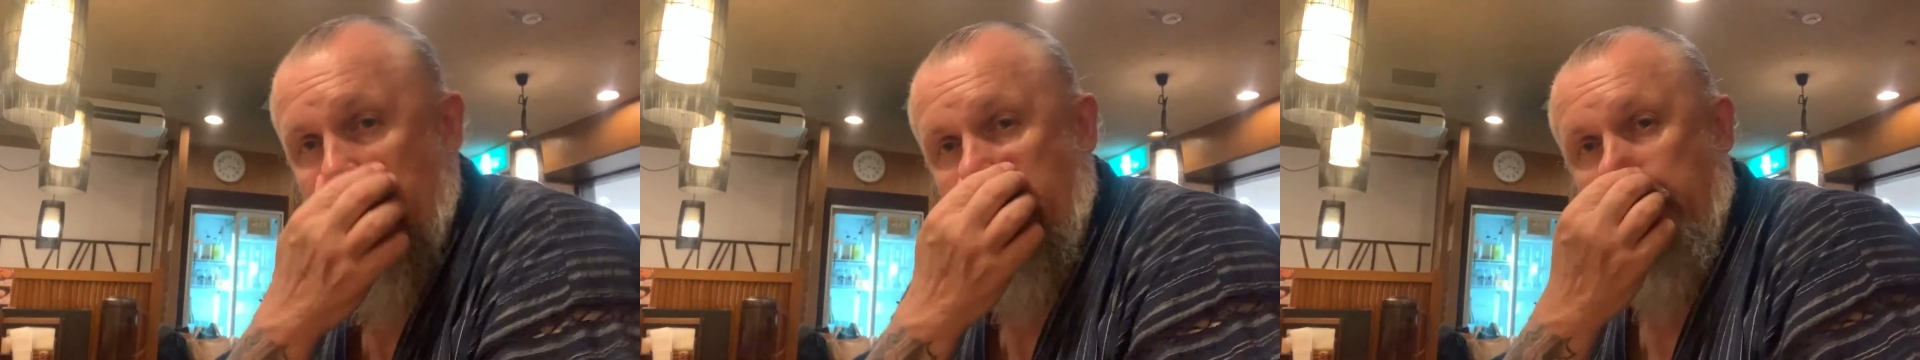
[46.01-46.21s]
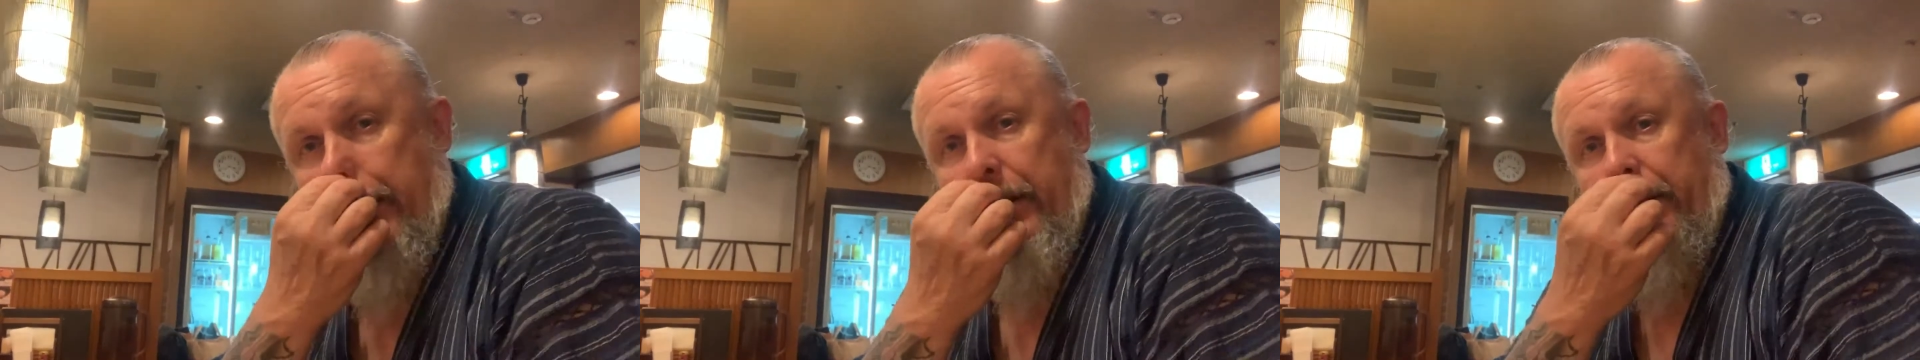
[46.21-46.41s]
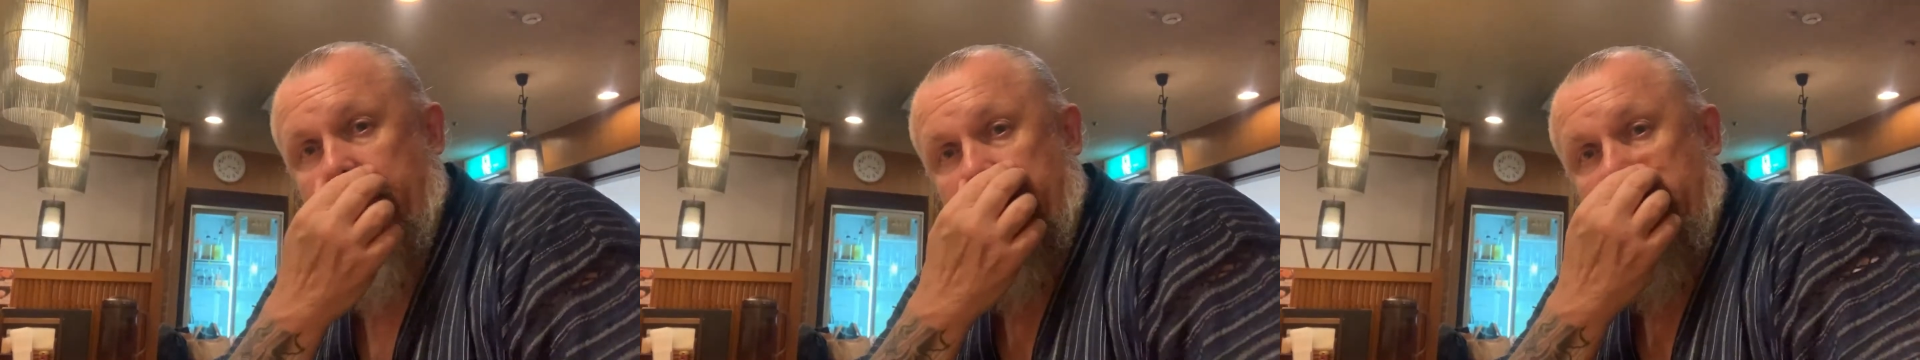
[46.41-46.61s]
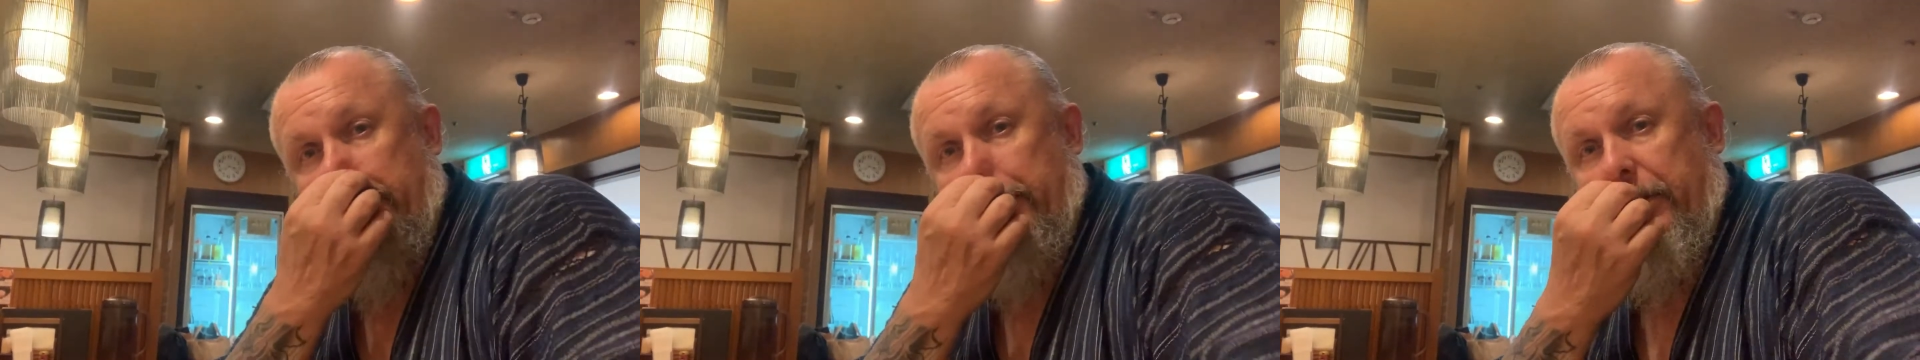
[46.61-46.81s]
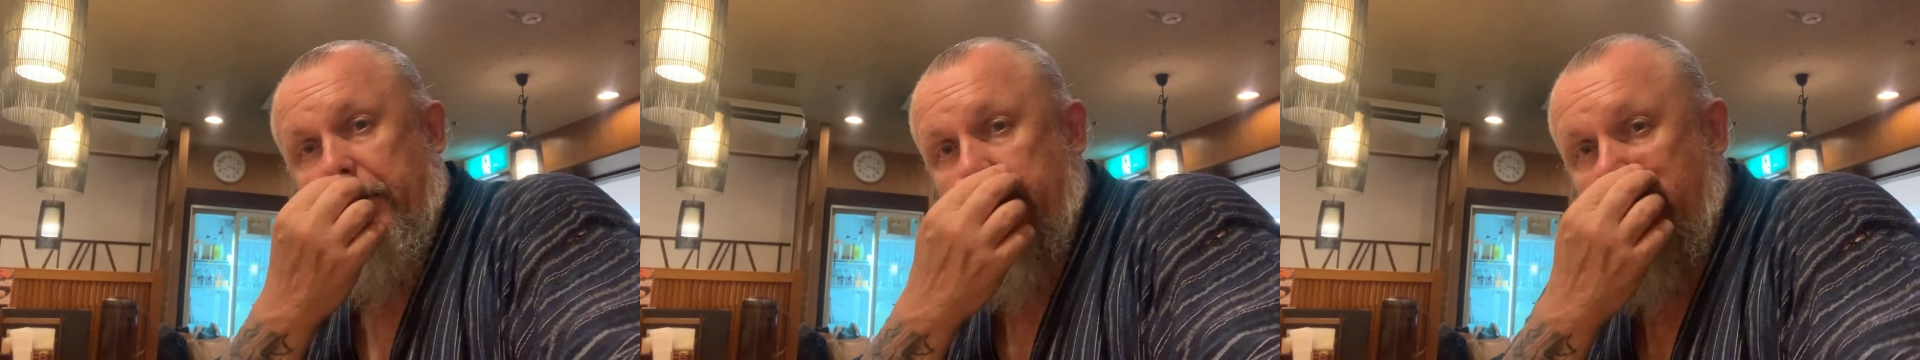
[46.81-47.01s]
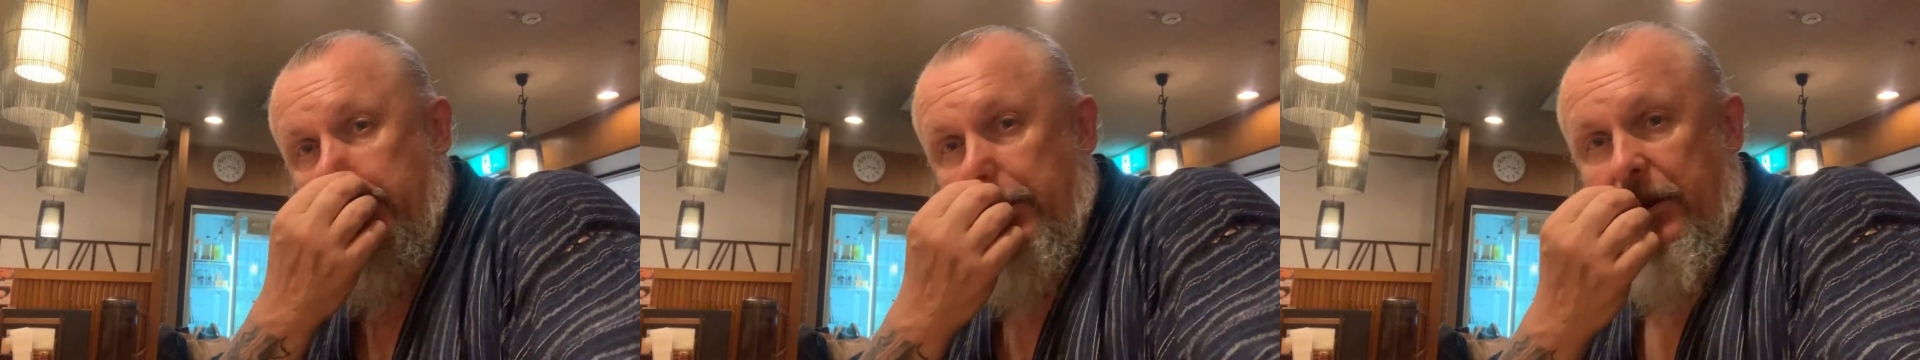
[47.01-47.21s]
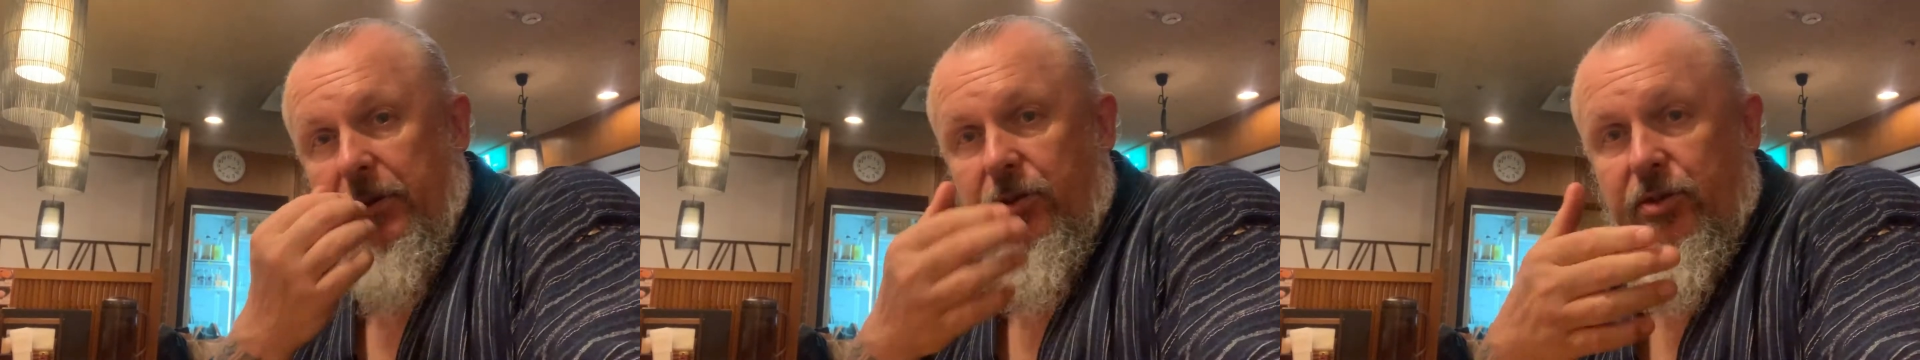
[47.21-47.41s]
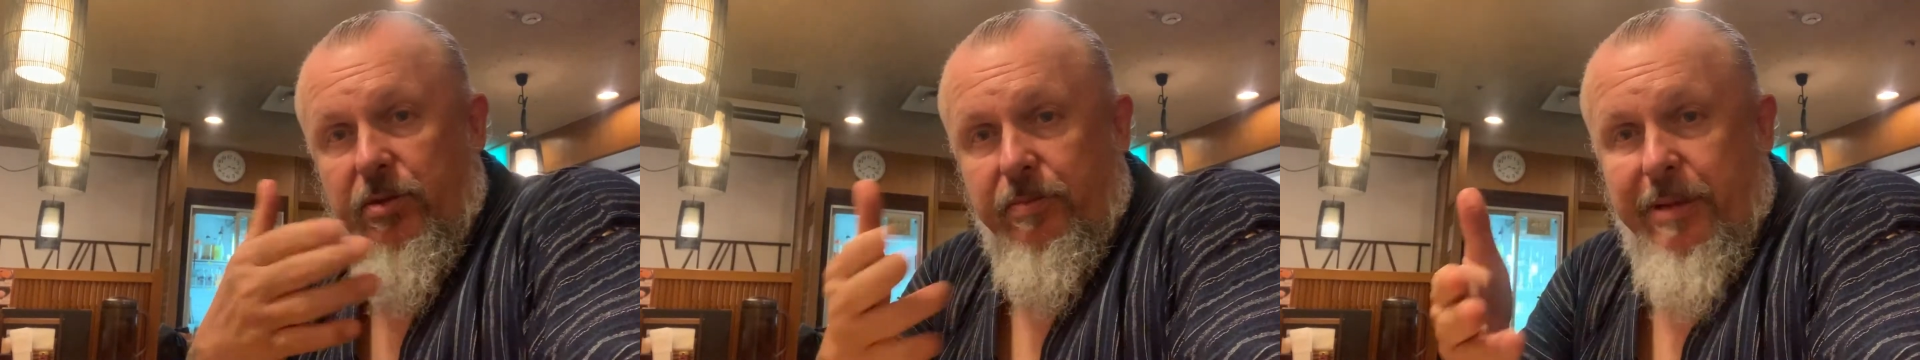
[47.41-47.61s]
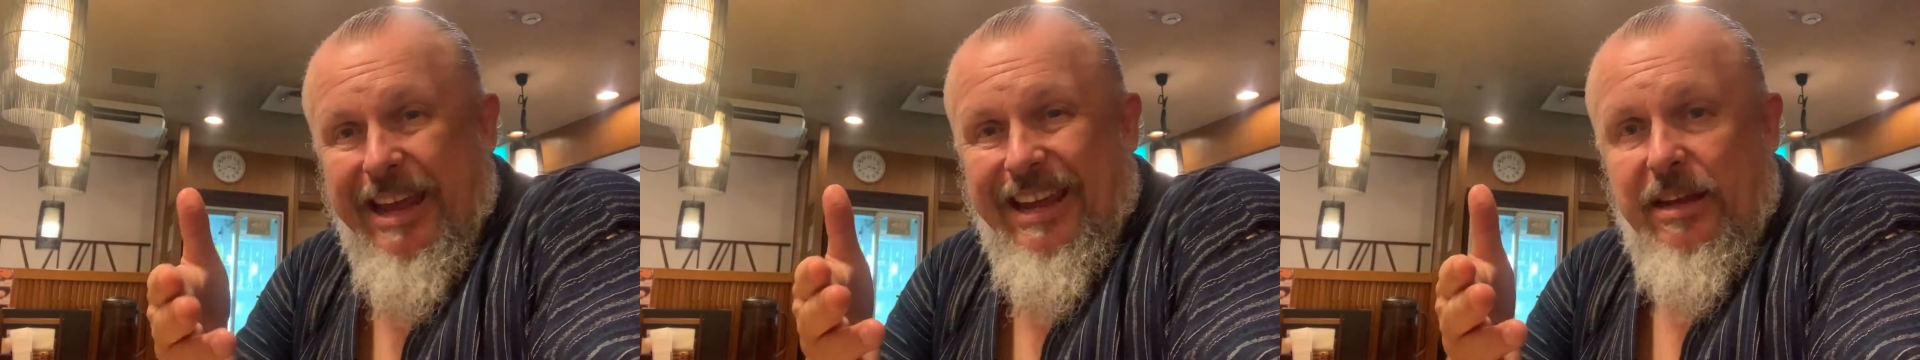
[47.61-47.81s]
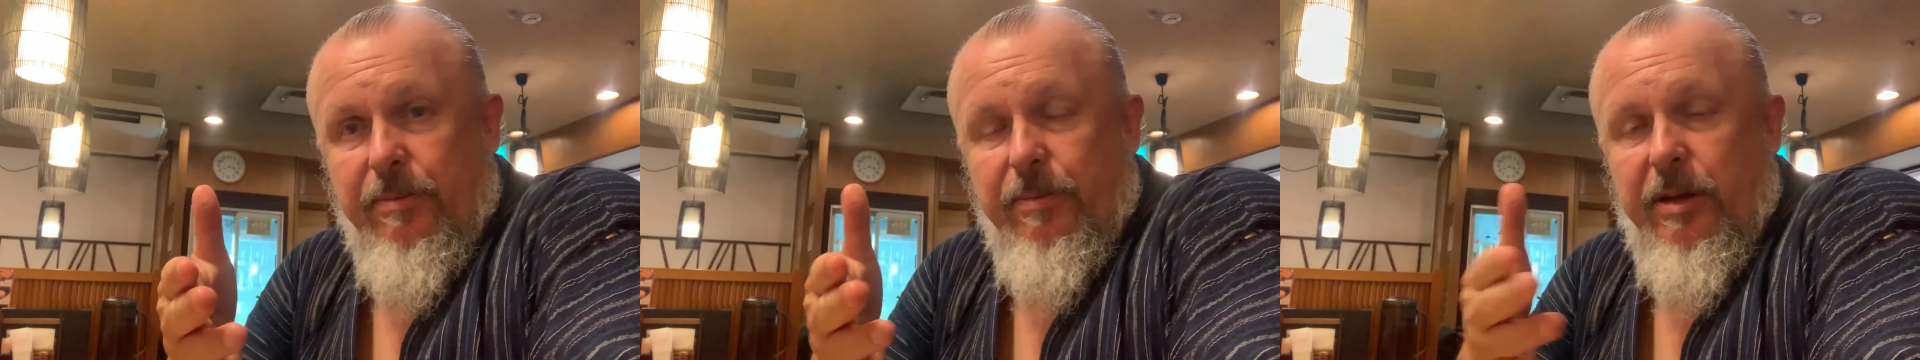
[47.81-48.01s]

to make